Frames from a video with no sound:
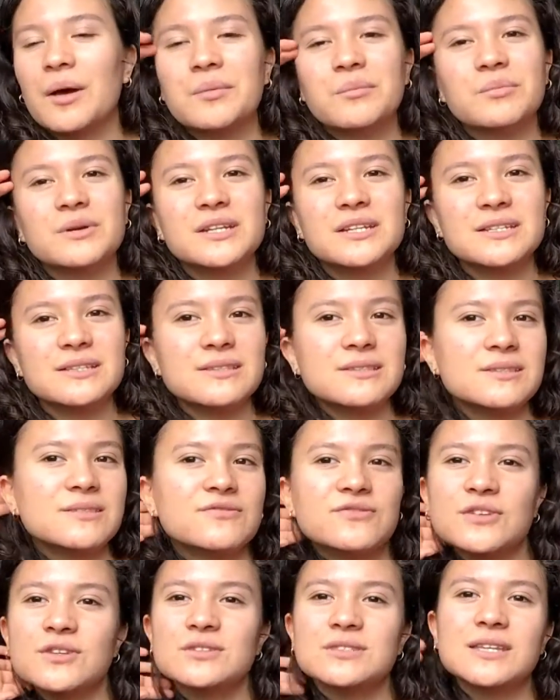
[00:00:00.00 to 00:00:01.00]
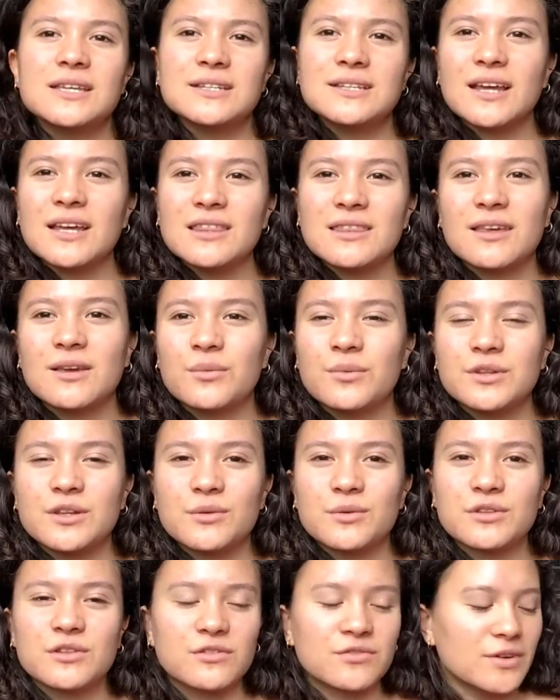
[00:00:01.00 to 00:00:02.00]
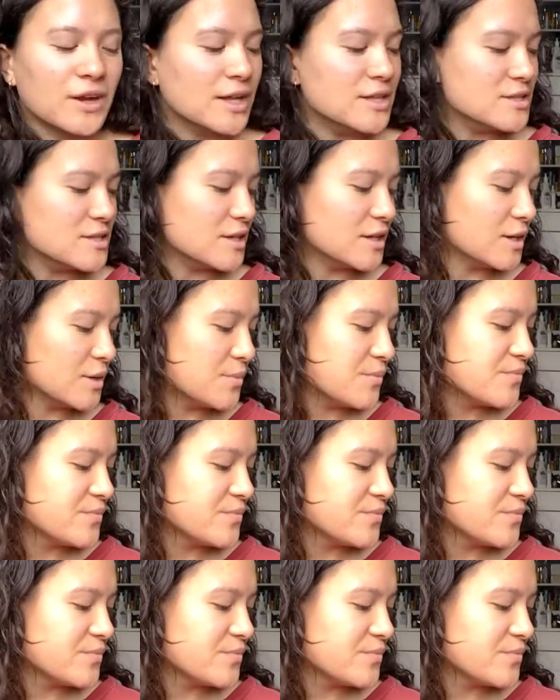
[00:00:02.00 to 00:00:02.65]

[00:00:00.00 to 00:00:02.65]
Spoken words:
But it feels like nothing when you're with your friends, you know?